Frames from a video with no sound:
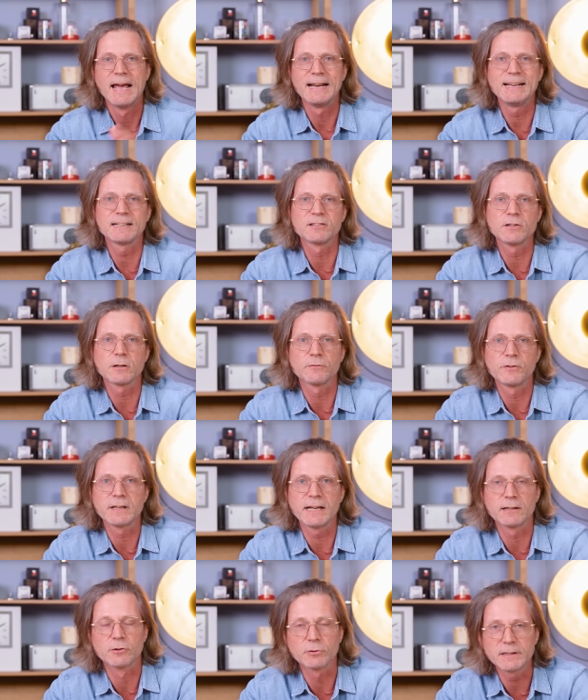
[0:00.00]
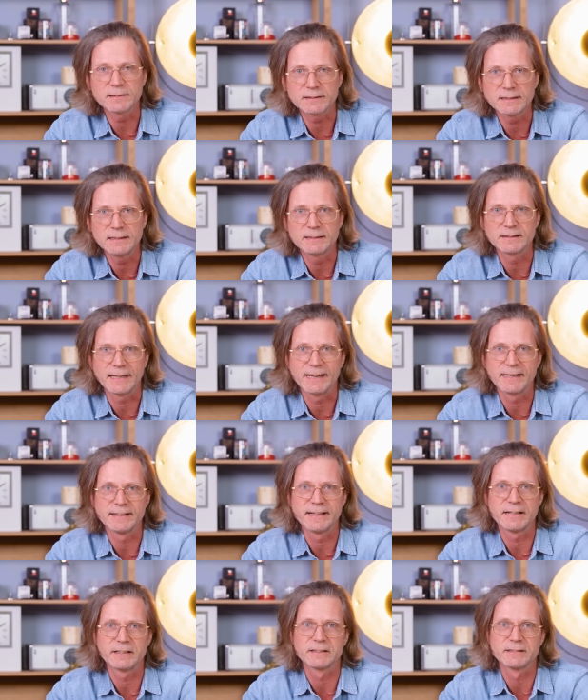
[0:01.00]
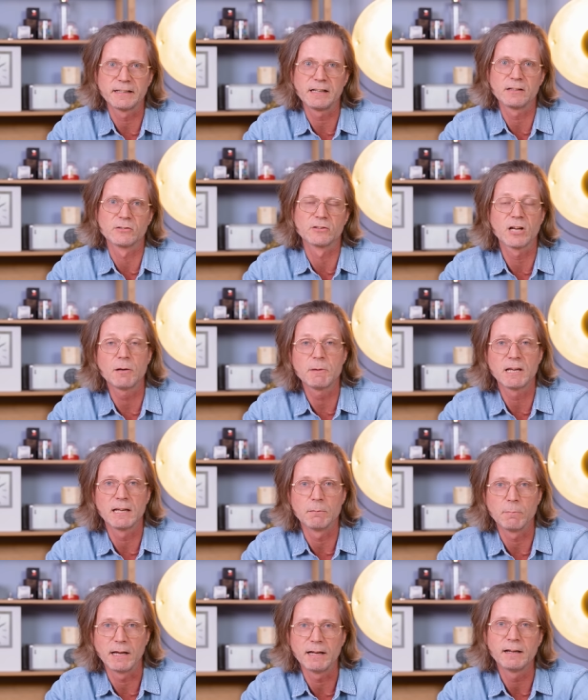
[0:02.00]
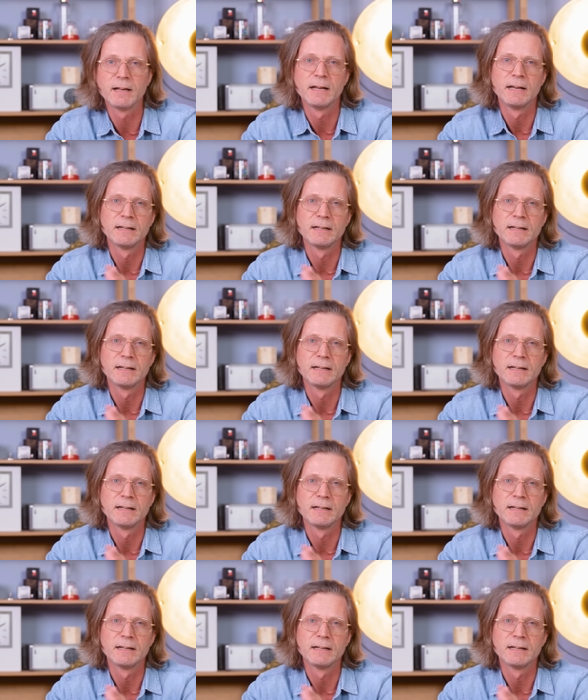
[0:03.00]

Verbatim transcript: And let's not forget Christie's and their sales coming in May.